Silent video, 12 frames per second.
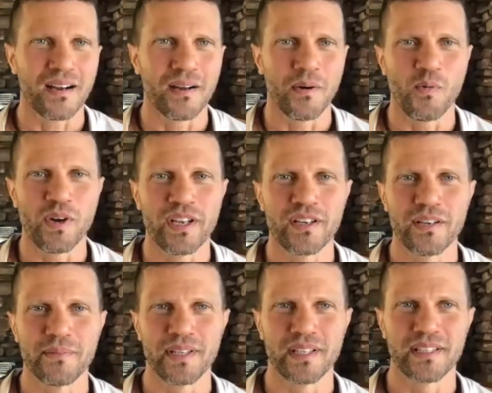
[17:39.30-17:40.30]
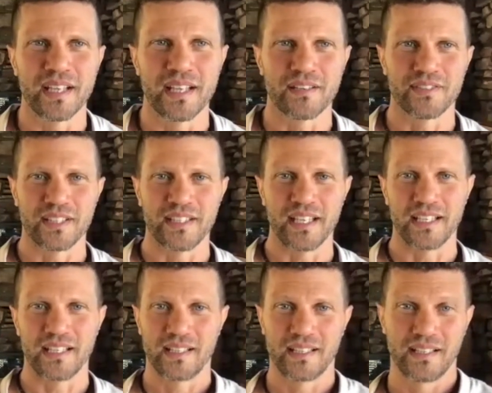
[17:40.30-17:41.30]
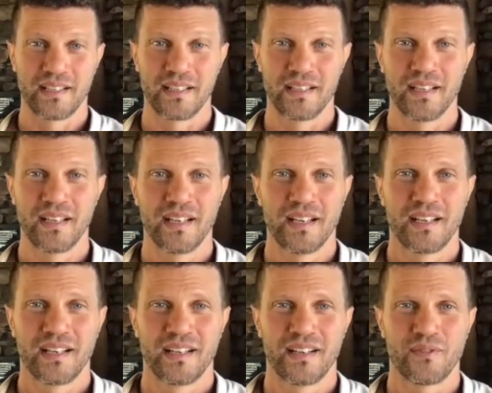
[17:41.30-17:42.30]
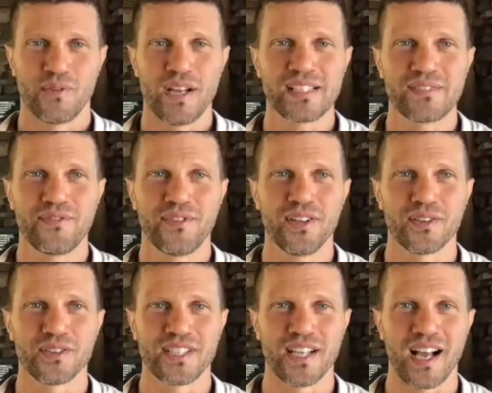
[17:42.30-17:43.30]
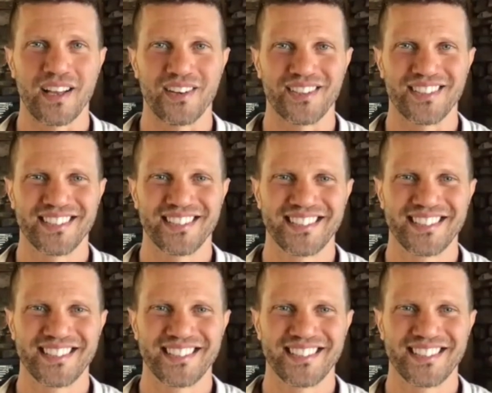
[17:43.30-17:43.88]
What are you going to be in the end of the day? Restful or tired?